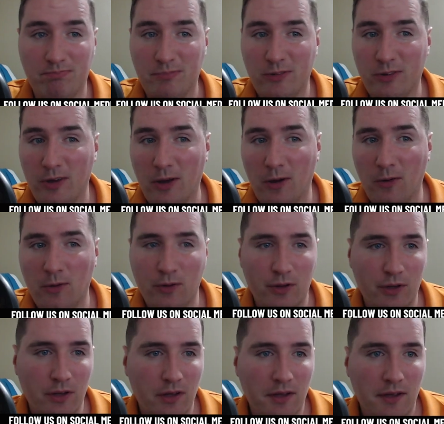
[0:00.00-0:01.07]
So,
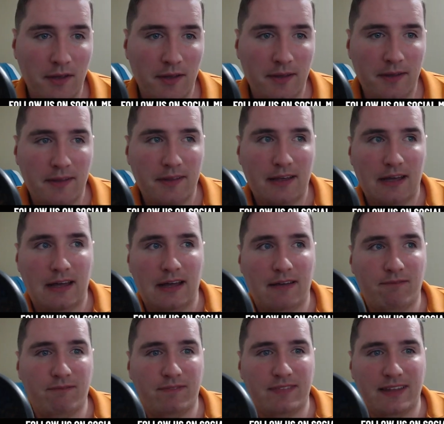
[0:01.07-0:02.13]

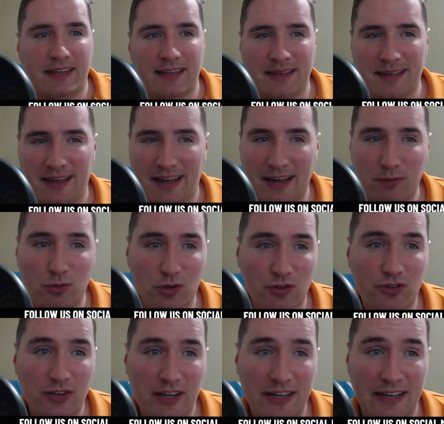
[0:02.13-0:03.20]
I will
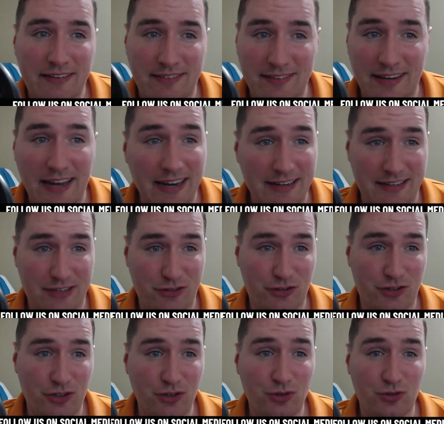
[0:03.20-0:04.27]
say it's not an
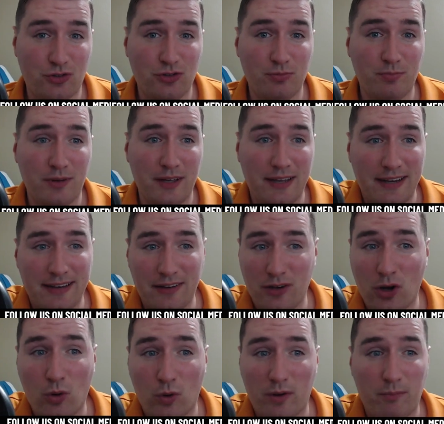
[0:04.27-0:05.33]
excuse, but
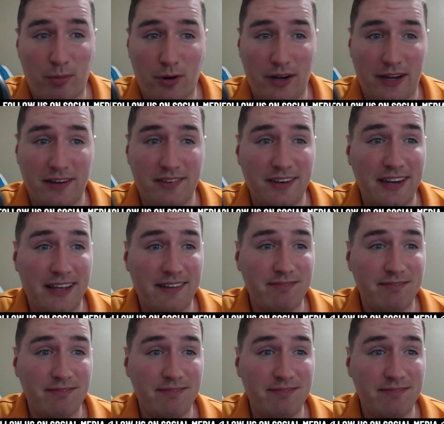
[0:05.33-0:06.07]
no one predicted it.